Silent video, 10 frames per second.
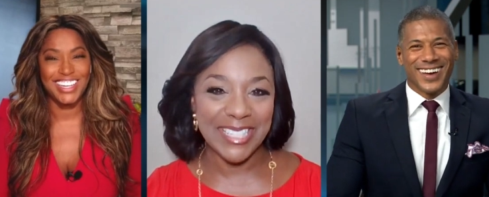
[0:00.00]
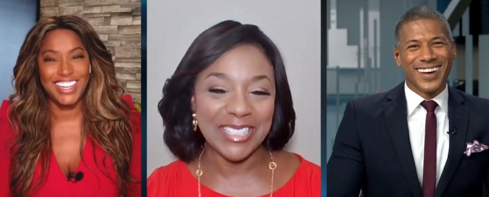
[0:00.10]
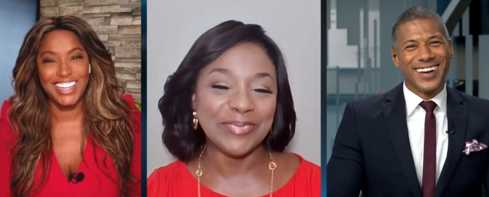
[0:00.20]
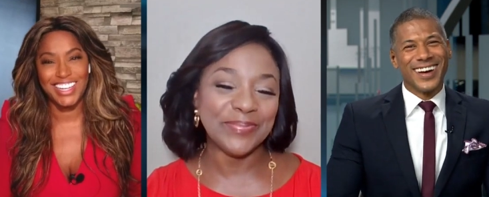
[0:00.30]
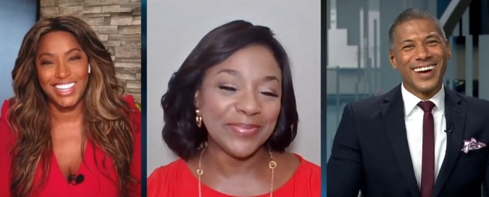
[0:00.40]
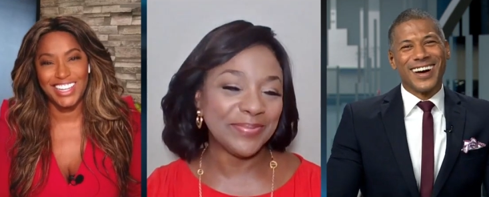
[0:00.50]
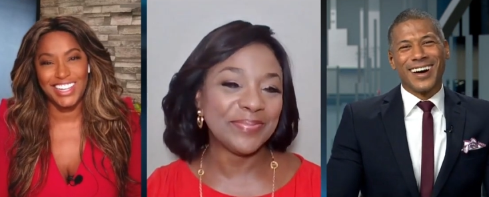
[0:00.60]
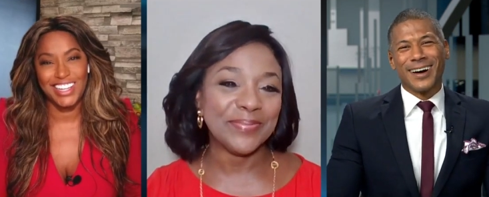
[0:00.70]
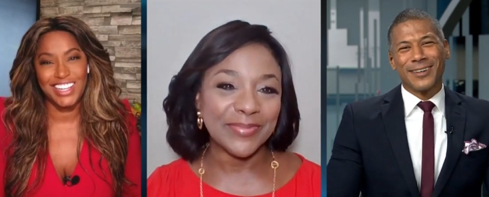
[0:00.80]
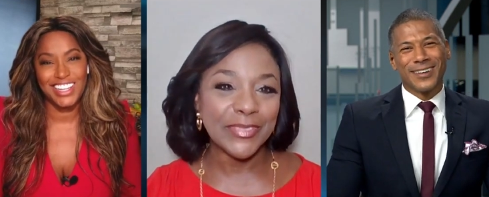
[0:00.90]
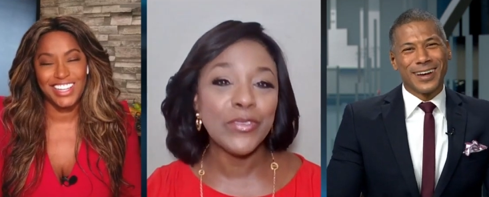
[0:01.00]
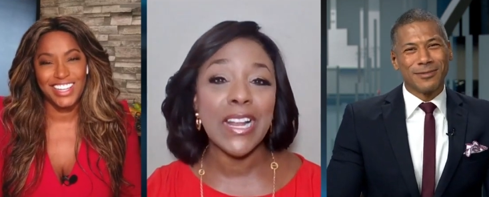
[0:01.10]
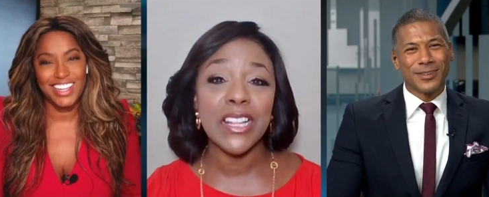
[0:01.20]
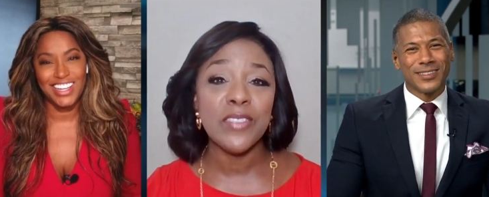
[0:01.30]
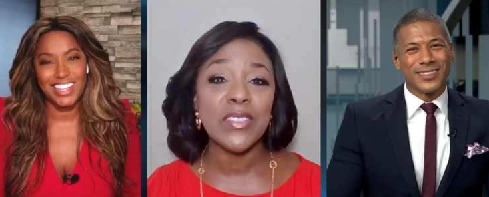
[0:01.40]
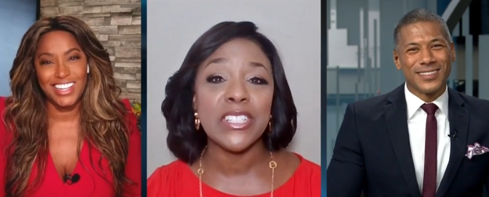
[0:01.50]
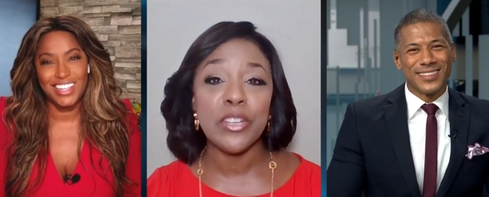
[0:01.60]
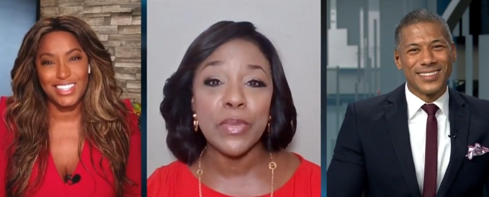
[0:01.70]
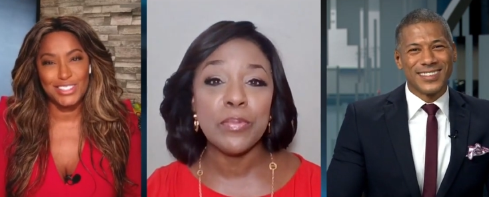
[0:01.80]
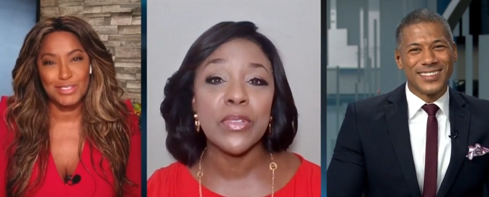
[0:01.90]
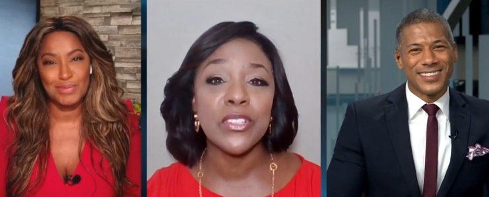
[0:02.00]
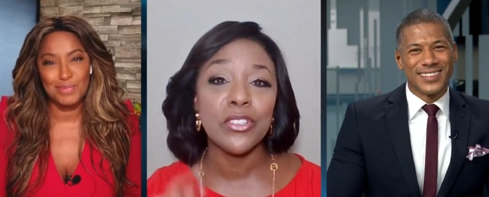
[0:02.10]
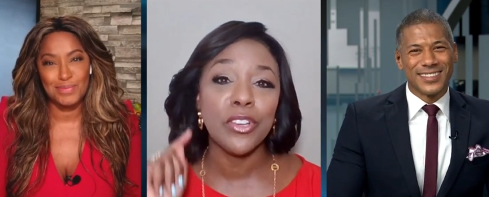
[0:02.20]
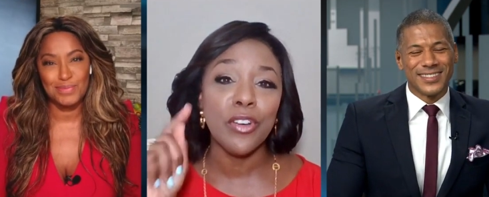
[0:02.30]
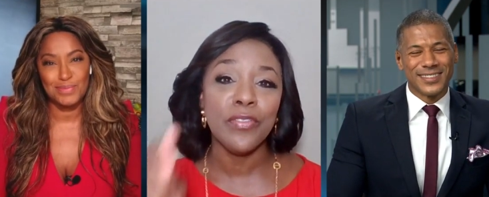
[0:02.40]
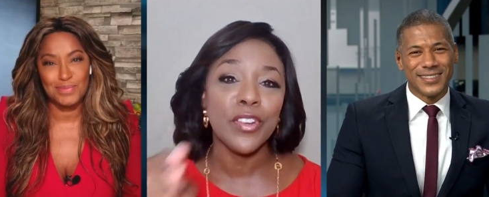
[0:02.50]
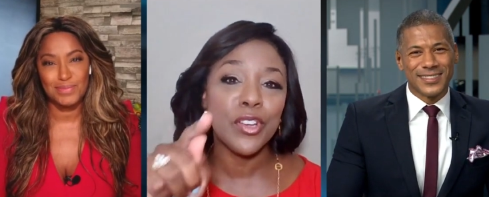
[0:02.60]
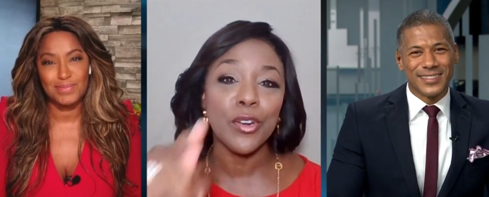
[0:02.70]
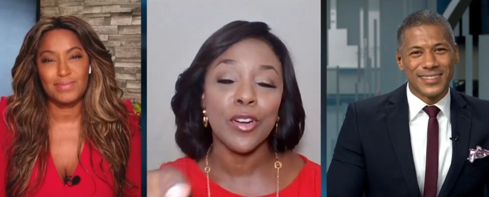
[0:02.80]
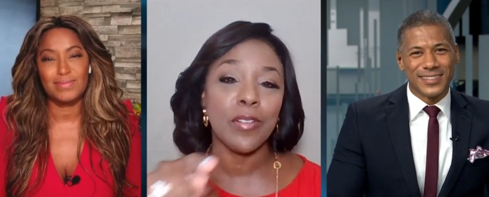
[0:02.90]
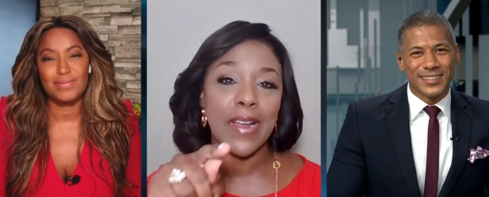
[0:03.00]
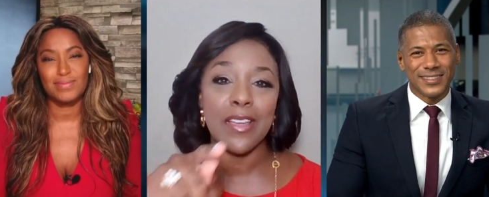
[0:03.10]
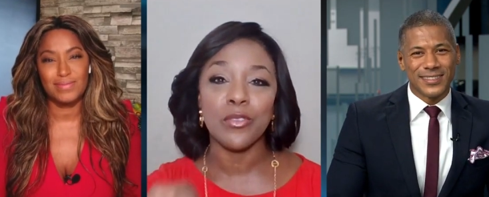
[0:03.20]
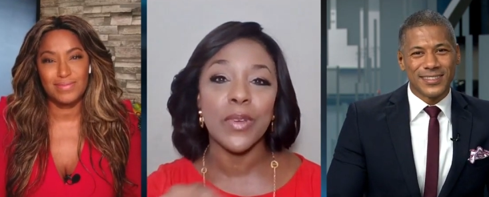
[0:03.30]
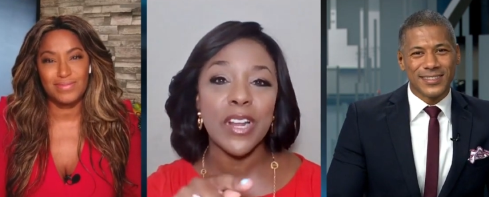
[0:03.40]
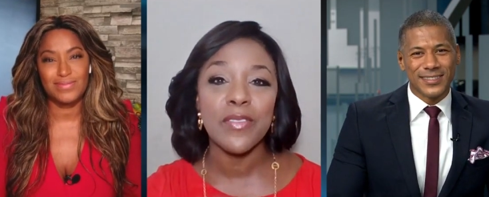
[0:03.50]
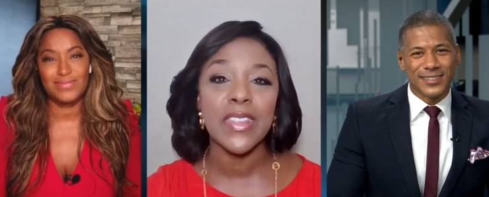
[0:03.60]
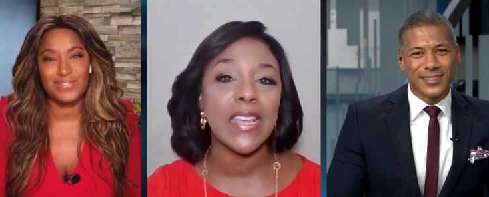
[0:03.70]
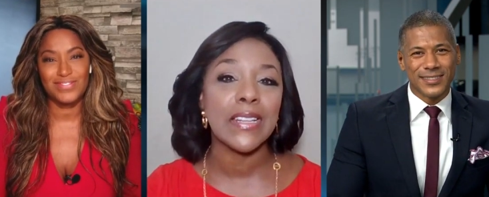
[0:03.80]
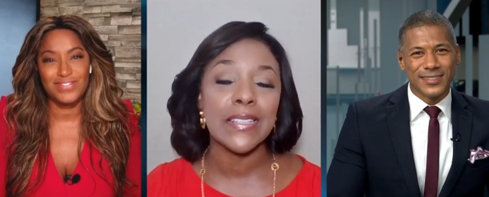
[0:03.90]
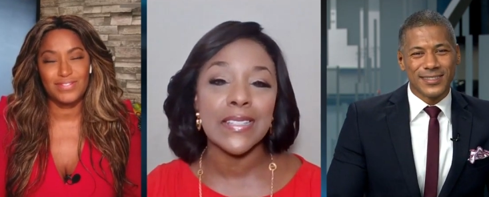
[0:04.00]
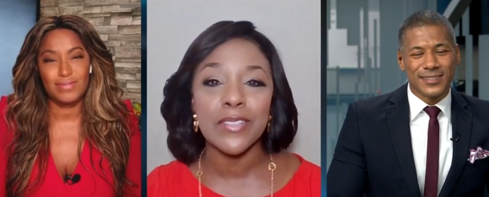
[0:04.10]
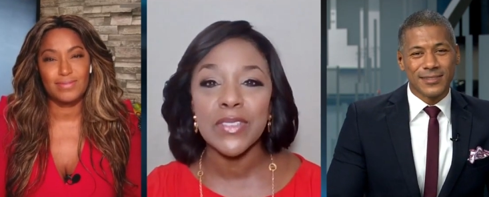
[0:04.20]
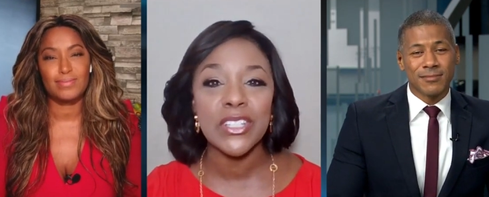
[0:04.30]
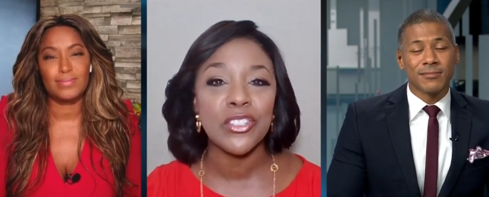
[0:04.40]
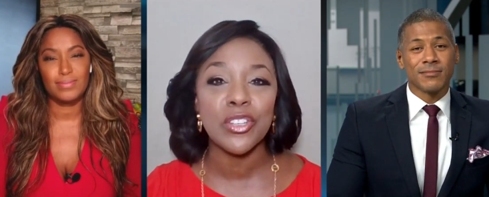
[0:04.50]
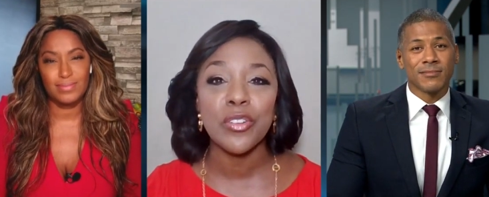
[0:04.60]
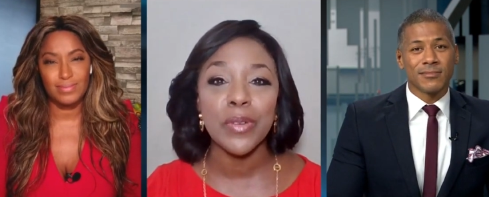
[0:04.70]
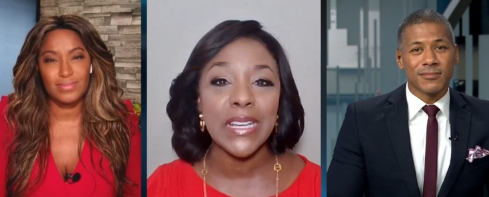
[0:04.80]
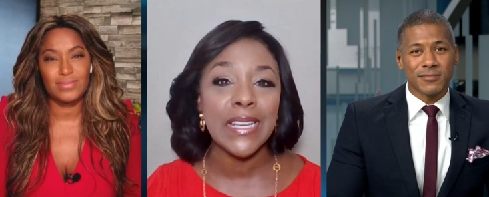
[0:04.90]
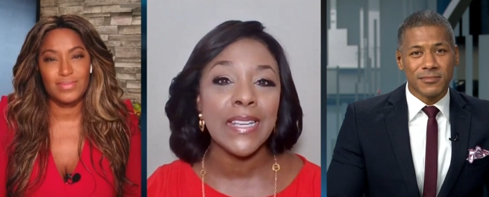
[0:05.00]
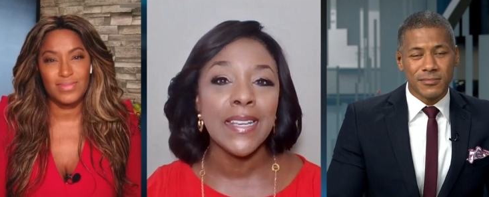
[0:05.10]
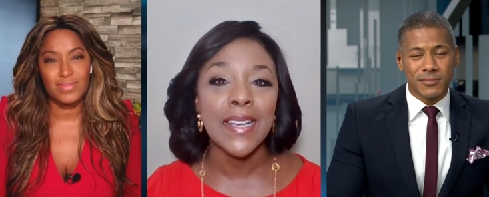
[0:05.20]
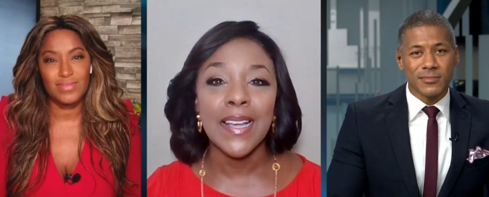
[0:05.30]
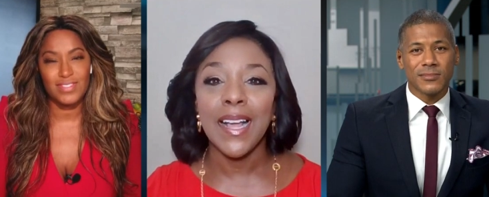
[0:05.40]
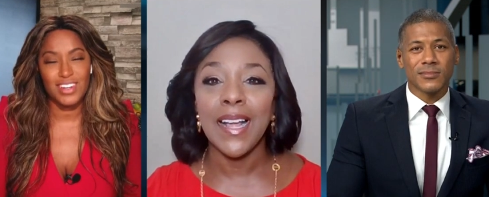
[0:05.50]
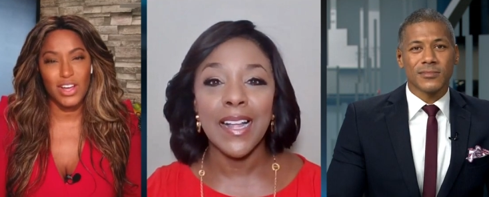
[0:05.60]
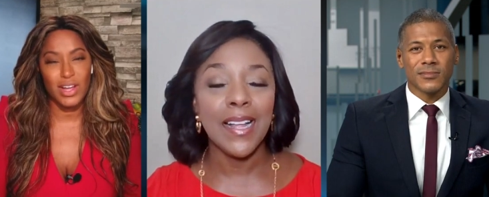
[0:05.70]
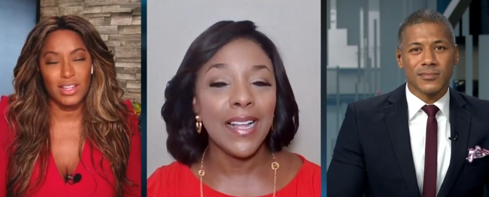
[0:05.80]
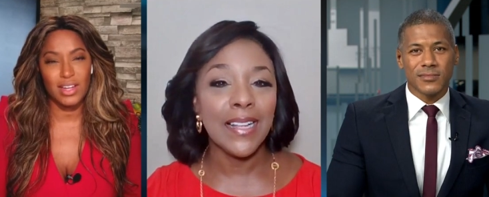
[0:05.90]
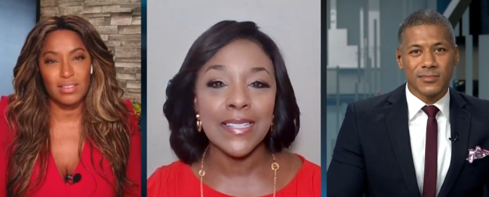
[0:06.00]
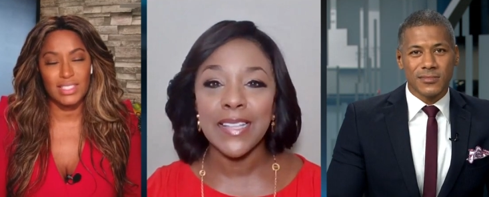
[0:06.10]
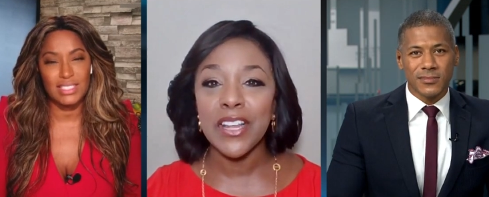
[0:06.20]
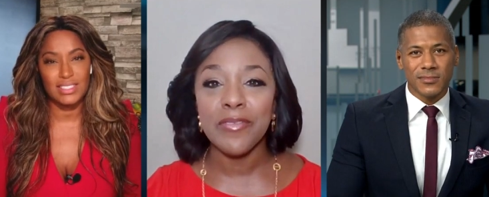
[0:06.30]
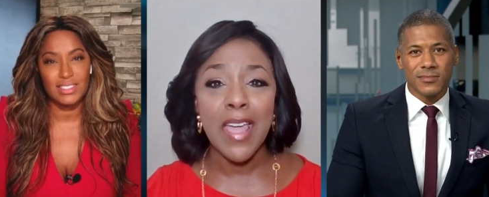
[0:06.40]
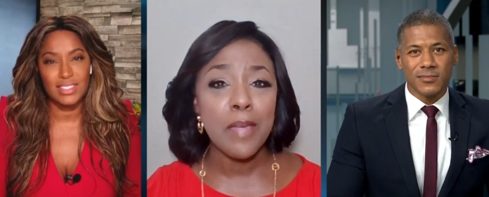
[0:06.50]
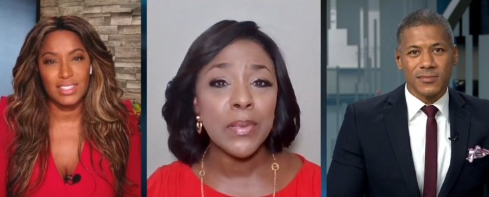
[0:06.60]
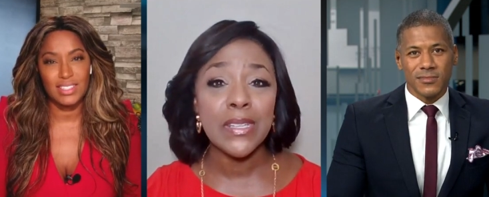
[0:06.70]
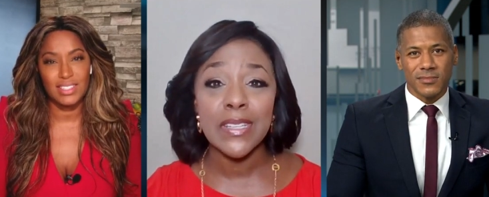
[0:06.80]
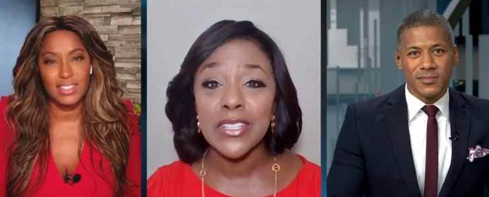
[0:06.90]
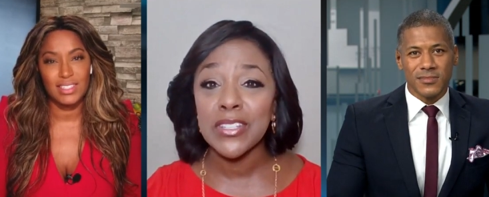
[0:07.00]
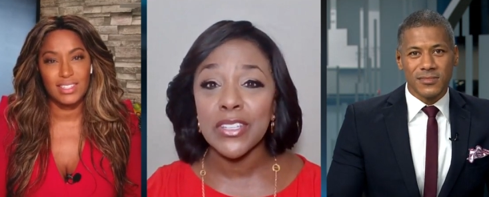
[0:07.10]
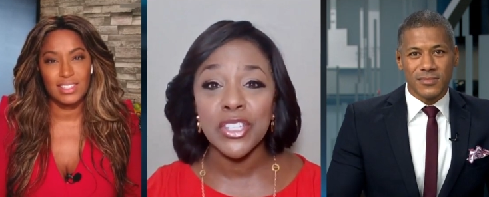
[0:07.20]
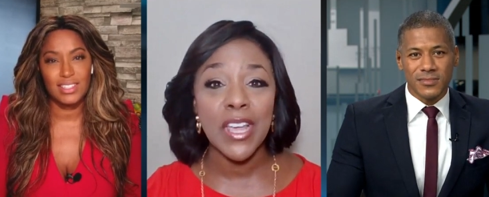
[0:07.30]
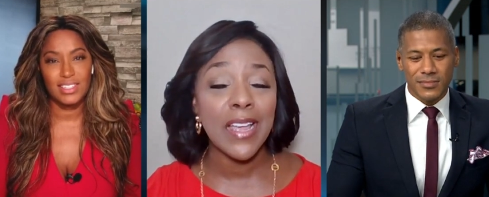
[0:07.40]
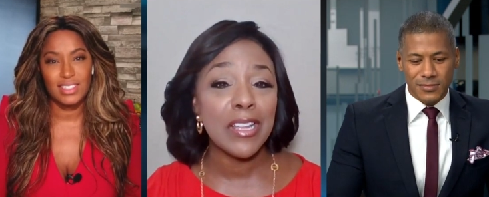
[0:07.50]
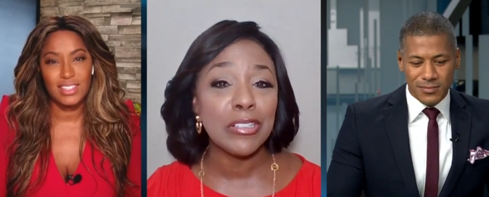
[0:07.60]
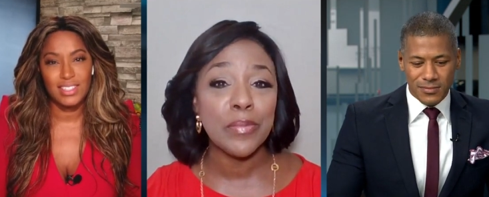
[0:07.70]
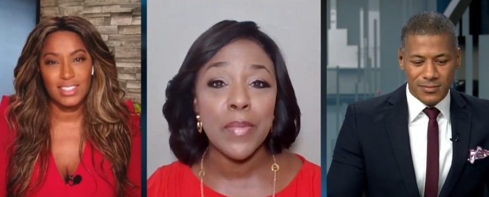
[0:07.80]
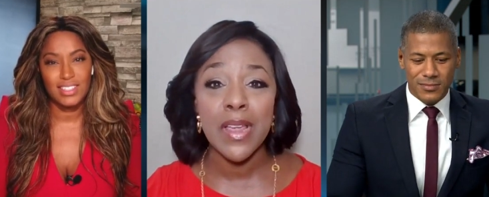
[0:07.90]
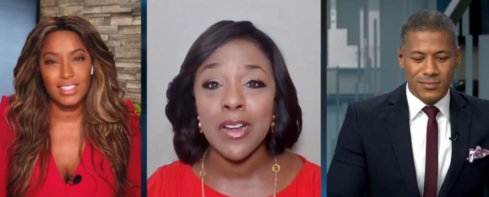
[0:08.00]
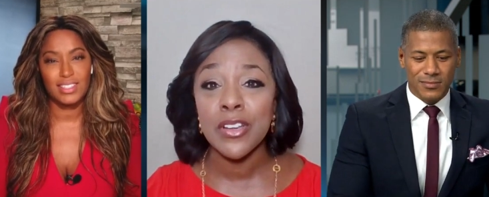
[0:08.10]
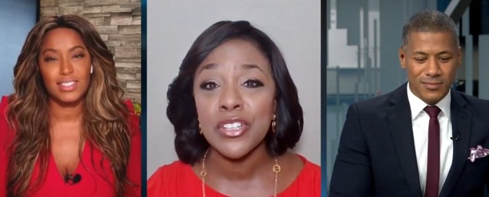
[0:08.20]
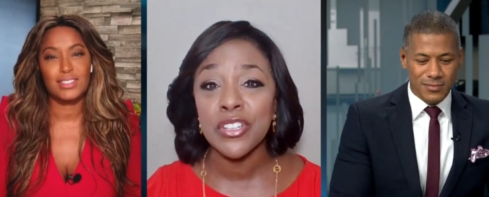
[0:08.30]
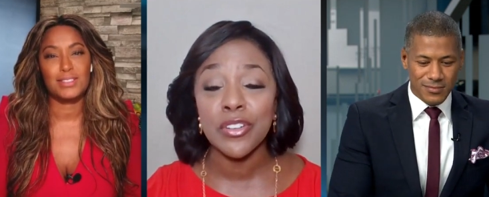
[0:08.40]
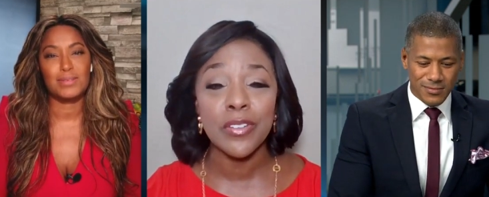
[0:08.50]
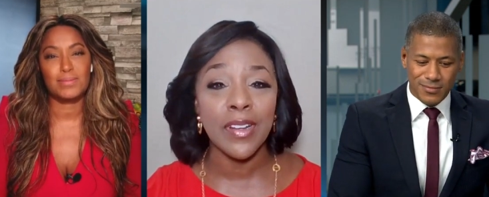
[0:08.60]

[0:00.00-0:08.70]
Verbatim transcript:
Speaker 1: yeah. All right. Well, what I love to tell people is you go for your crown, whatever that is. If mm. it's a hmm. degree, oh, uh, a state of happiness, a child, a marriage, a,